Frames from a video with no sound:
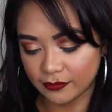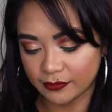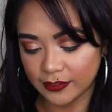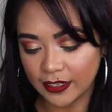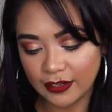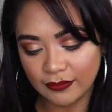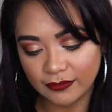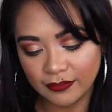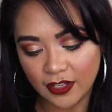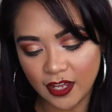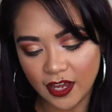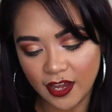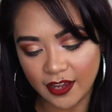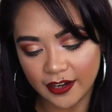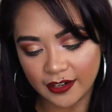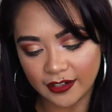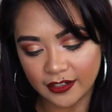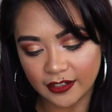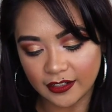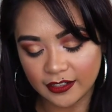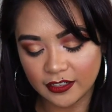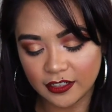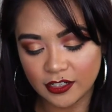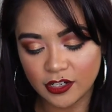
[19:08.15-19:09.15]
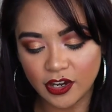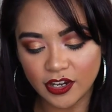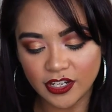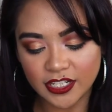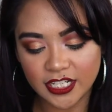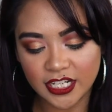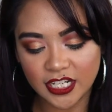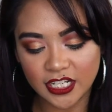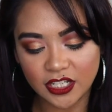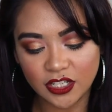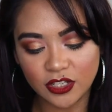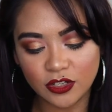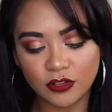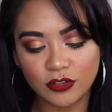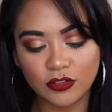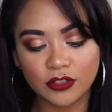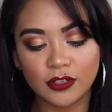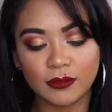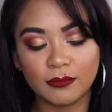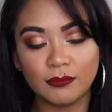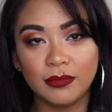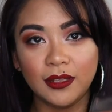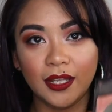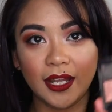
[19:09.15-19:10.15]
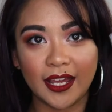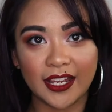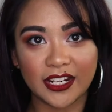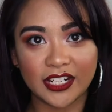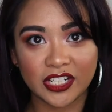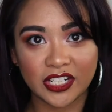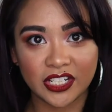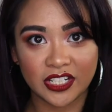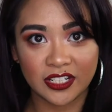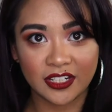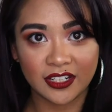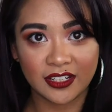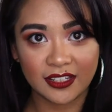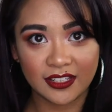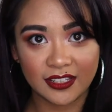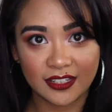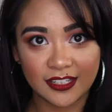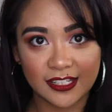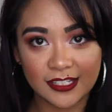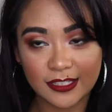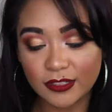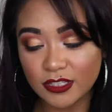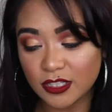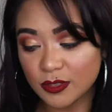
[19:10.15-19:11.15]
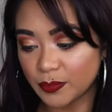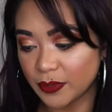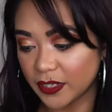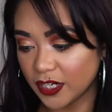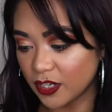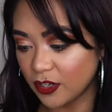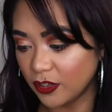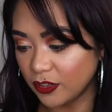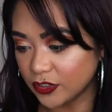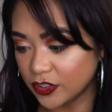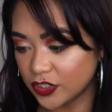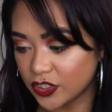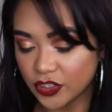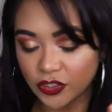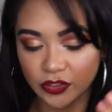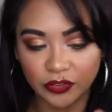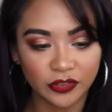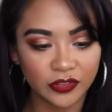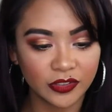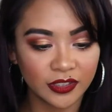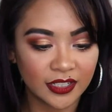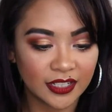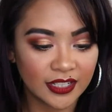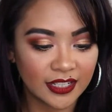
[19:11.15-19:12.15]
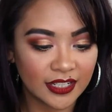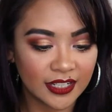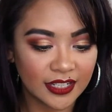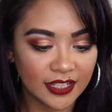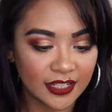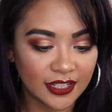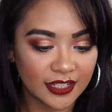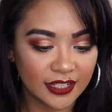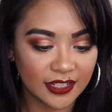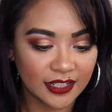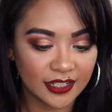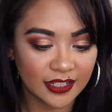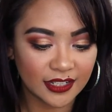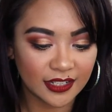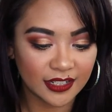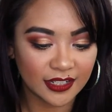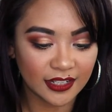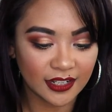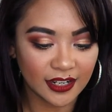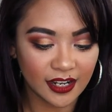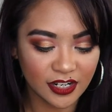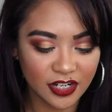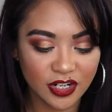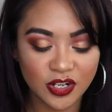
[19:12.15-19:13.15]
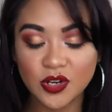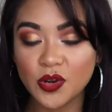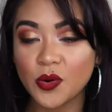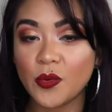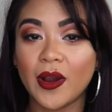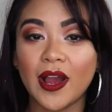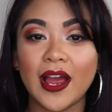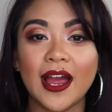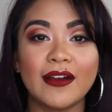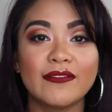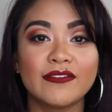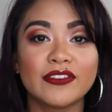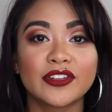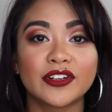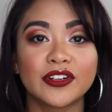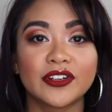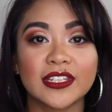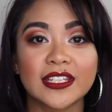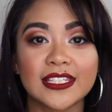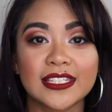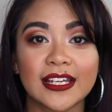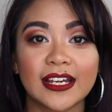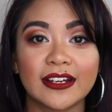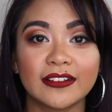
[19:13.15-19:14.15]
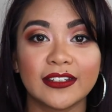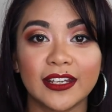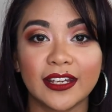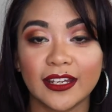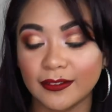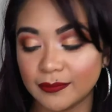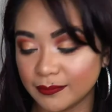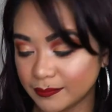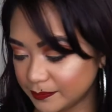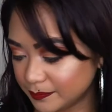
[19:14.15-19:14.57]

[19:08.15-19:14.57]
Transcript: Revlon Naughty Nude Blush. This one's pretty old too. I don't know why I haven't thrown this out yet.